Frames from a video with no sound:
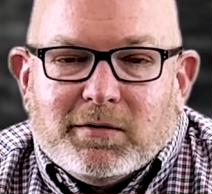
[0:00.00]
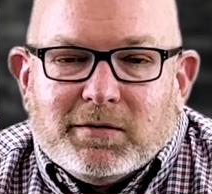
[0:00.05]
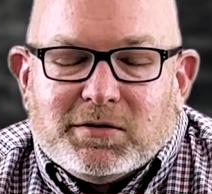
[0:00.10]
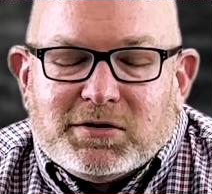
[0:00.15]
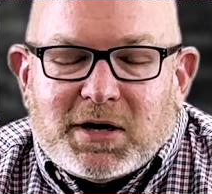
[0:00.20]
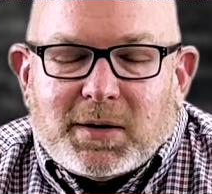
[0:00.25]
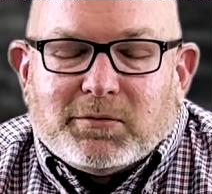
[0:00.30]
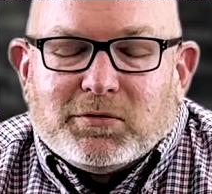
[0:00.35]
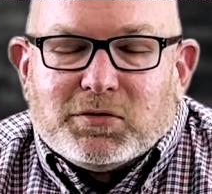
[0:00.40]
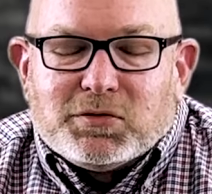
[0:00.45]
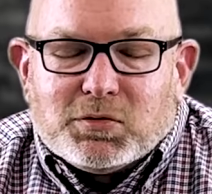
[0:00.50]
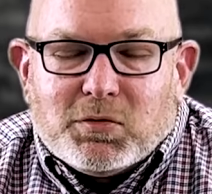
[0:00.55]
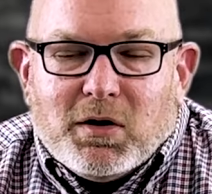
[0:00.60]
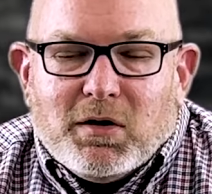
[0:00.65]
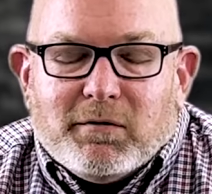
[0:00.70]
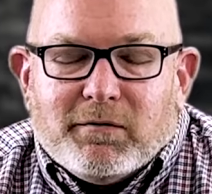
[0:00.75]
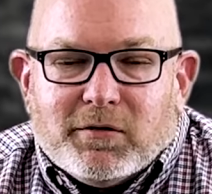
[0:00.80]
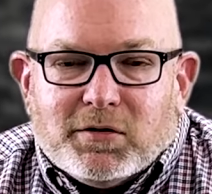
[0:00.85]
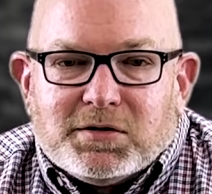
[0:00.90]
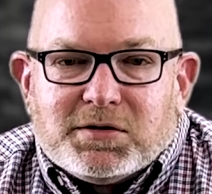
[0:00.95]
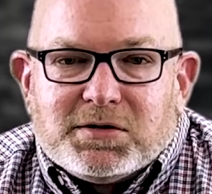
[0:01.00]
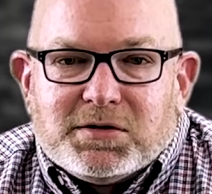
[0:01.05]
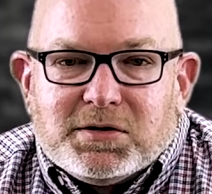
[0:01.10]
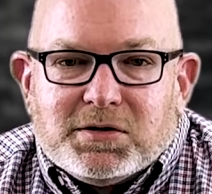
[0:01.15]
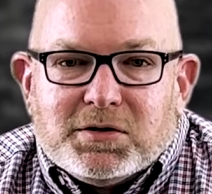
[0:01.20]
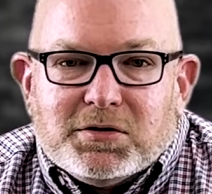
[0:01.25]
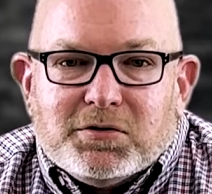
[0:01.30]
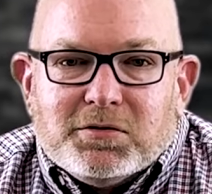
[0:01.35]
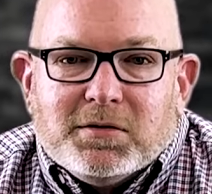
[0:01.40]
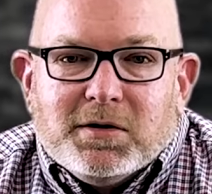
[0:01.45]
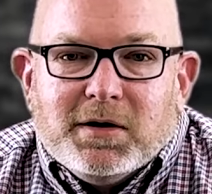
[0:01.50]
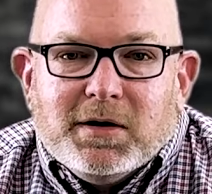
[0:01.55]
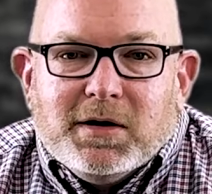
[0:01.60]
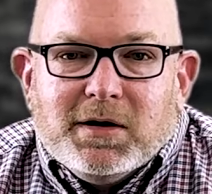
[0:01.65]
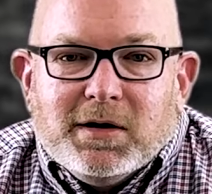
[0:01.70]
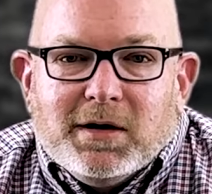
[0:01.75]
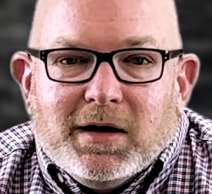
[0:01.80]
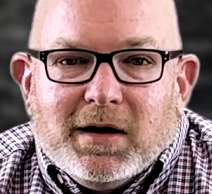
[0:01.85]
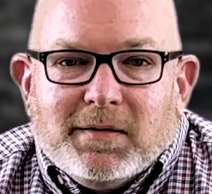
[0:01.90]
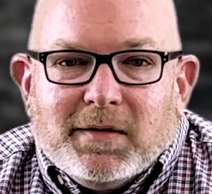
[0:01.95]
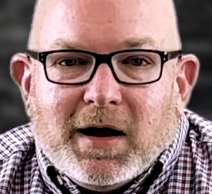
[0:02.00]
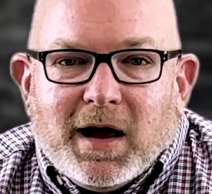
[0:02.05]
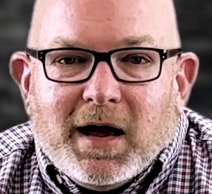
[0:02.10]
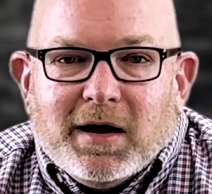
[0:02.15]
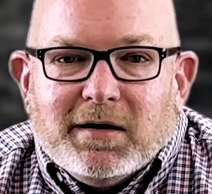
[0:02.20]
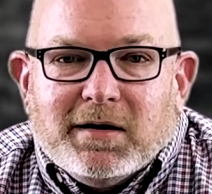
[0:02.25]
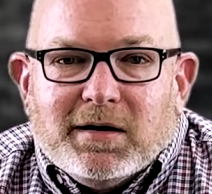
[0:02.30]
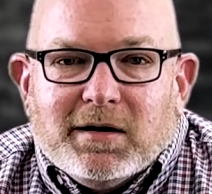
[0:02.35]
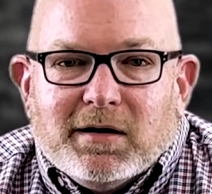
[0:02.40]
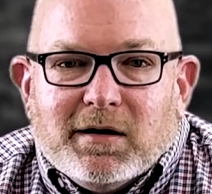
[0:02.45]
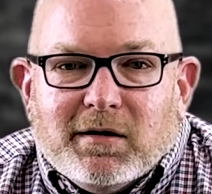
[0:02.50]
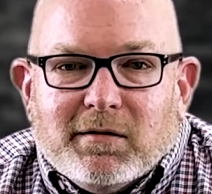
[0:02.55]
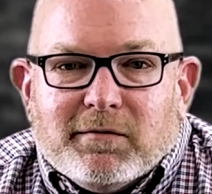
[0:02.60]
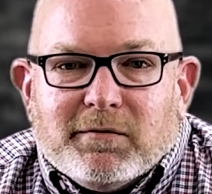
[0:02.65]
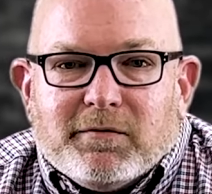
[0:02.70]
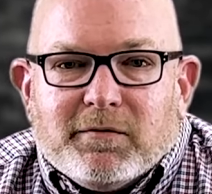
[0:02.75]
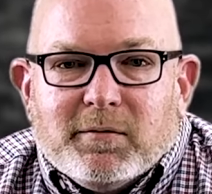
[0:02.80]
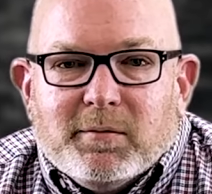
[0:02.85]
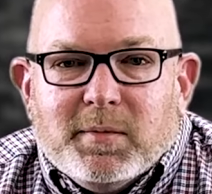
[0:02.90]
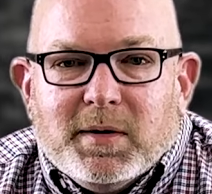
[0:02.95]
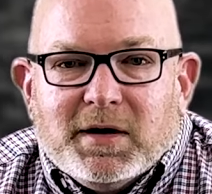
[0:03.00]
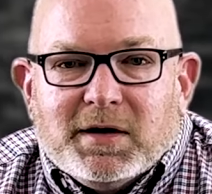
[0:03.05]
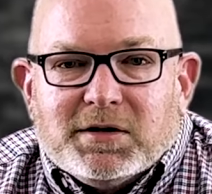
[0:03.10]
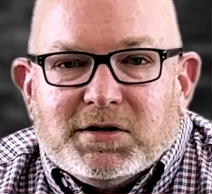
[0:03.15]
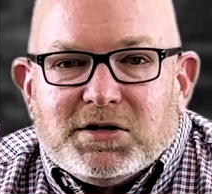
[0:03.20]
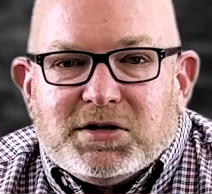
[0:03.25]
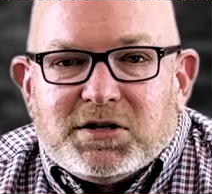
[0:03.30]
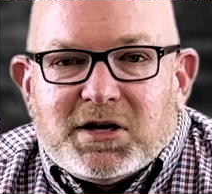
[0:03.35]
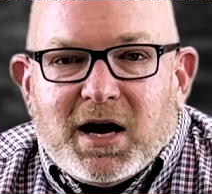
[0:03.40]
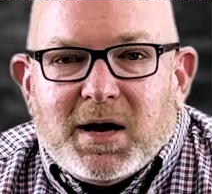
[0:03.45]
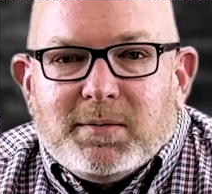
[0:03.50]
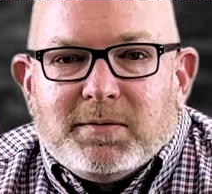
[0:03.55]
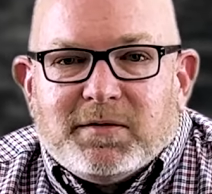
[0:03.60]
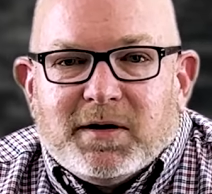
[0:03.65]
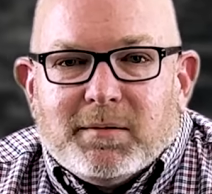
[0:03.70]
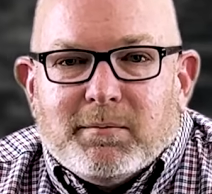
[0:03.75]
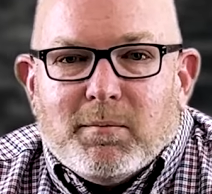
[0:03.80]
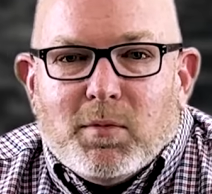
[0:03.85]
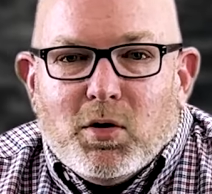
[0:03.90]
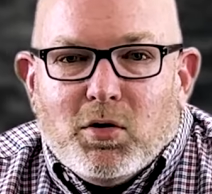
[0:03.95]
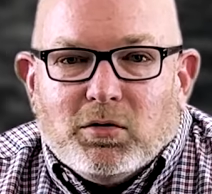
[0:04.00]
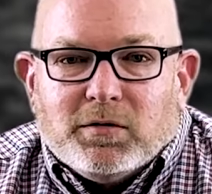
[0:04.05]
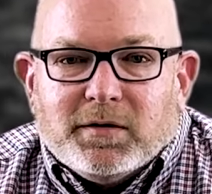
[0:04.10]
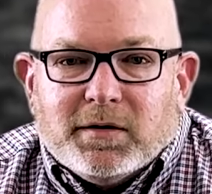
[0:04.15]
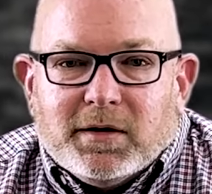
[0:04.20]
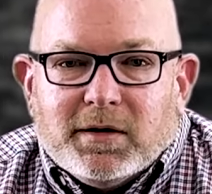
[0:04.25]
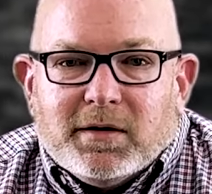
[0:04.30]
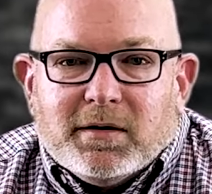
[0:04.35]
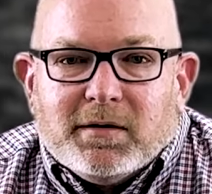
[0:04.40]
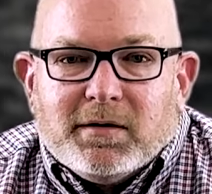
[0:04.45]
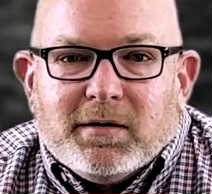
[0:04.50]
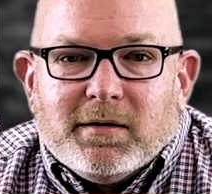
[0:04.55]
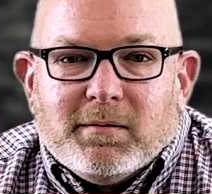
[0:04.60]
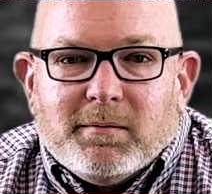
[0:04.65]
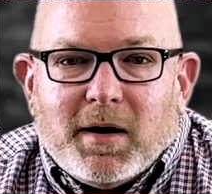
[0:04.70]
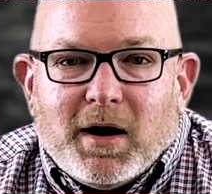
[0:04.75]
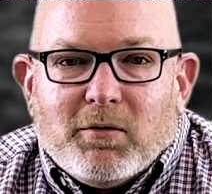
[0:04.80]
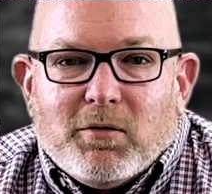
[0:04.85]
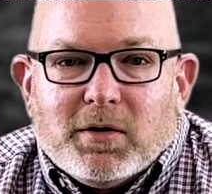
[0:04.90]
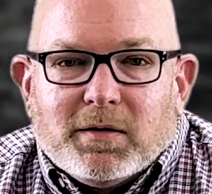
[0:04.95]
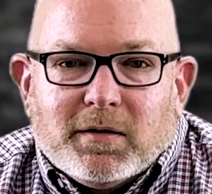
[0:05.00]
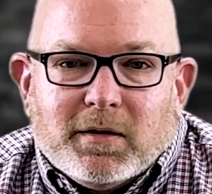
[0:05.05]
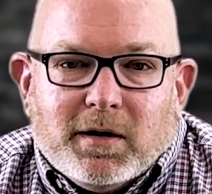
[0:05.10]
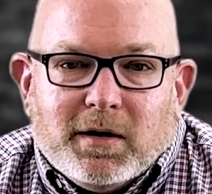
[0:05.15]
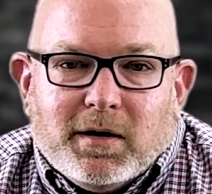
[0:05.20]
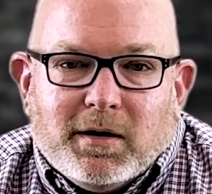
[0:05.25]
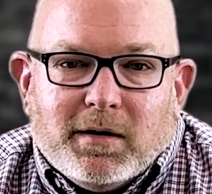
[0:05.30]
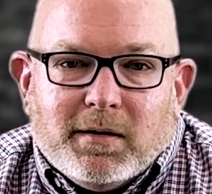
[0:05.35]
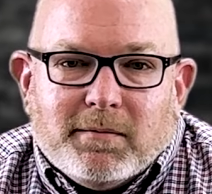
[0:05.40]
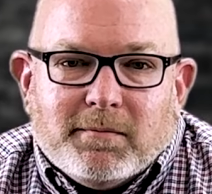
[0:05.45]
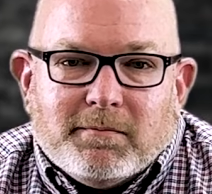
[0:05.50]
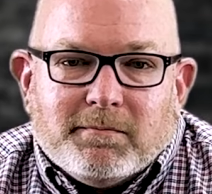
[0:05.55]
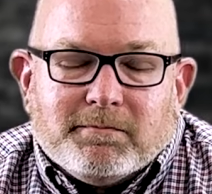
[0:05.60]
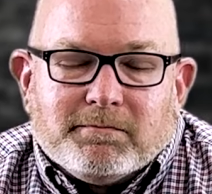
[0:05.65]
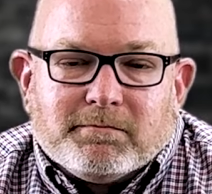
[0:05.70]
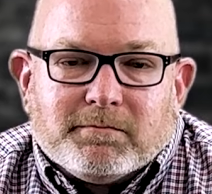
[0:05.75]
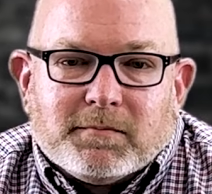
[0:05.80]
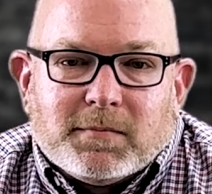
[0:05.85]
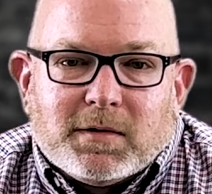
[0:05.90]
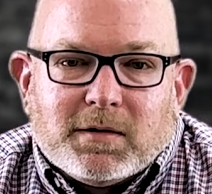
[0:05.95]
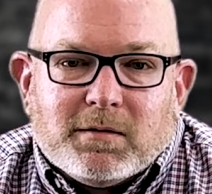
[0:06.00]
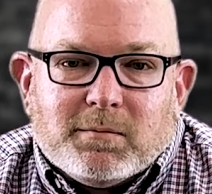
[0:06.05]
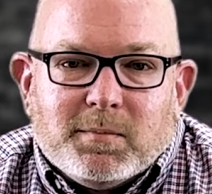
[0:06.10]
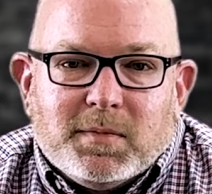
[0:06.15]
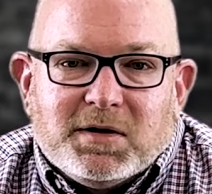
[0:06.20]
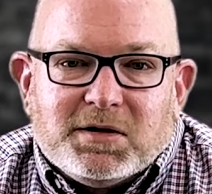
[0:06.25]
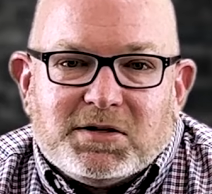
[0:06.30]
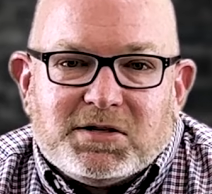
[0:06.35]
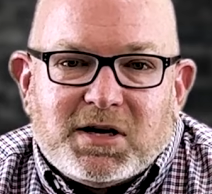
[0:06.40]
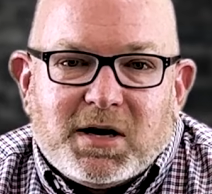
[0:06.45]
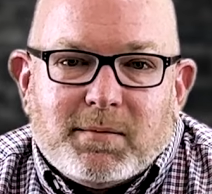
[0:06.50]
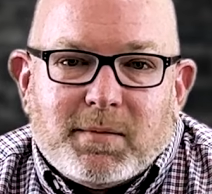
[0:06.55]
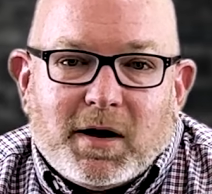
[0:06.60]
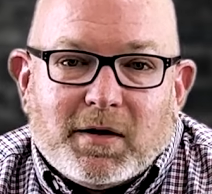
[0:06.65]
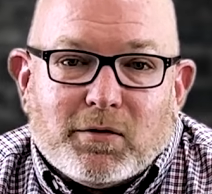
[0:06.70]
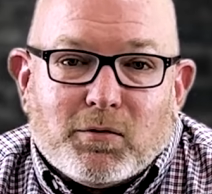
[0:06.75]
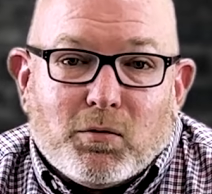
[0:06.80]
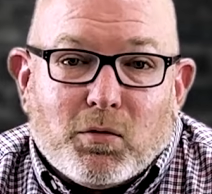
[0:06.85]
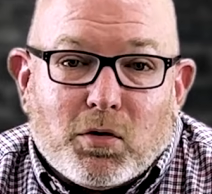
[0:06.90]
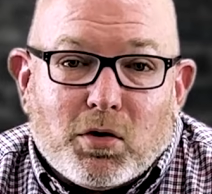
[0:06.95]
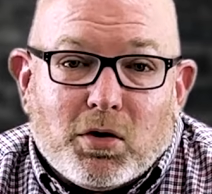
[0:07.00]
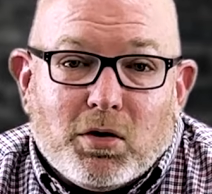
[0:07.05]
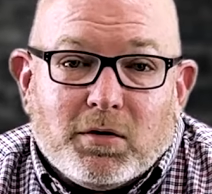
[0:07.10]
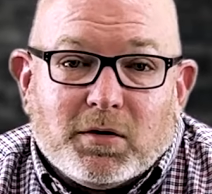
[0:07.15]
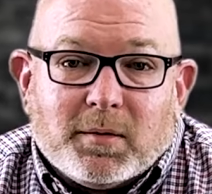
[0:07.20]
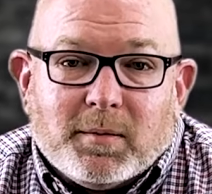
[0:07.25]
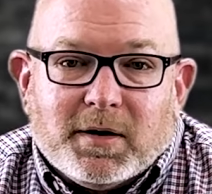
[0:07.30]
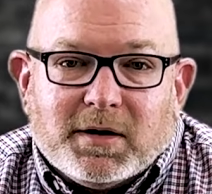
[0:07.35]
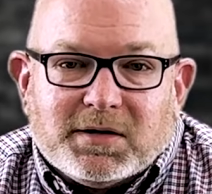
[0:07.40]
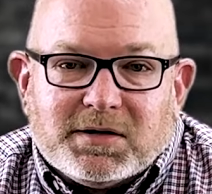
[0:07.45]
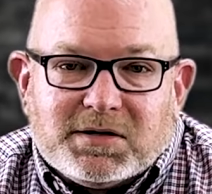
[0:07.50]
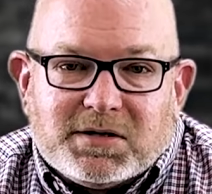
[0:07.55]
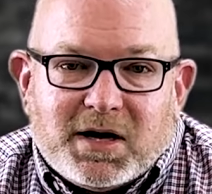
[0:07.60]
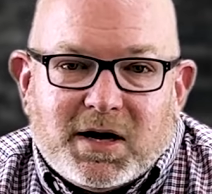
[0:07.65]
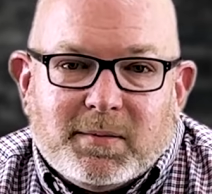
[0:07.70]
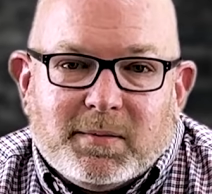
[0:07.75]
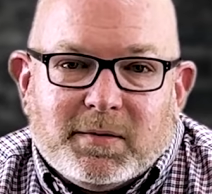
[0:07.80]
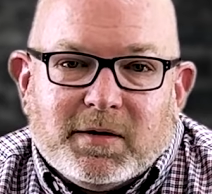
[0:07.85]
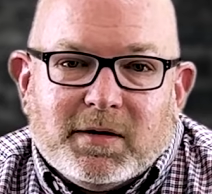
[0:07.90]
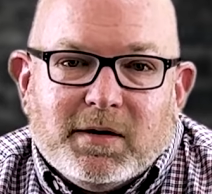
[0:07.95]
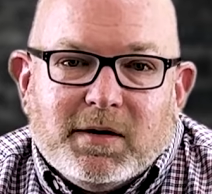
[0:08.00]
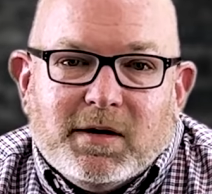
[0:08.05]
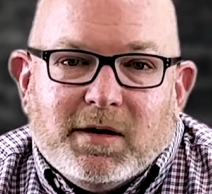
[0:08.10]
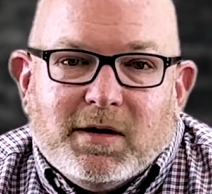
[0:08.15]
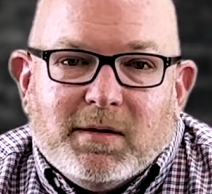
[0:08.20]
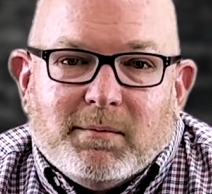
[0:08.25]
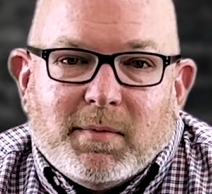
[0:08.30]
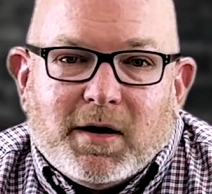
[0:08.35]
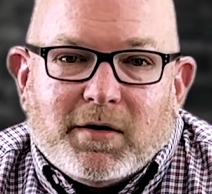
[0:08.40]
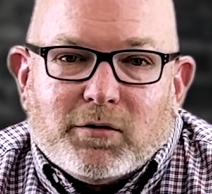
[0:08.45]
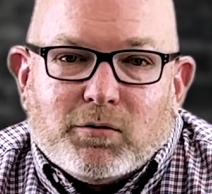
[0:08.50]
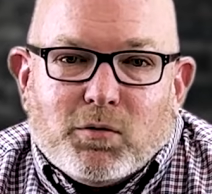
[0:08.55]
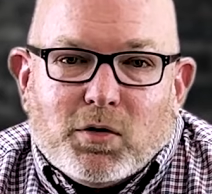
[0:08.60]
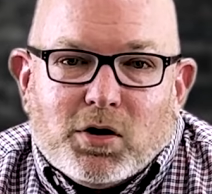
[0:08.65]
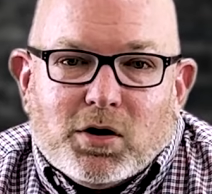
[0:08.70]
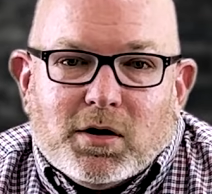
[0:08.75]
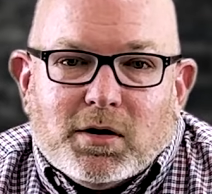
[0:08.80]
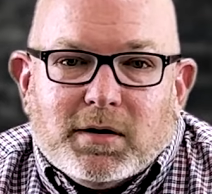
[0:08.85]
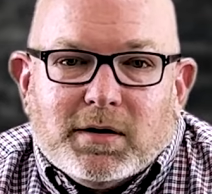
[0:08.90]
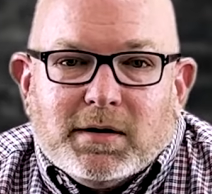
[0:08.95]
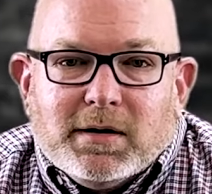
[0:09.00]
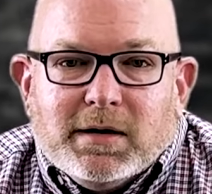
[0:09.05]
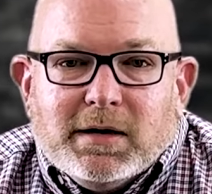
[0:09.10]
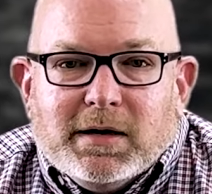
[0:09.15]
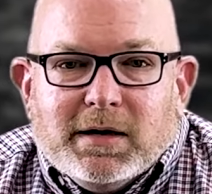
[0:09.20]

chapter 12, verse 2, and the idea of being shaped and molded by what the being shaped by the world or being shaped by the Word.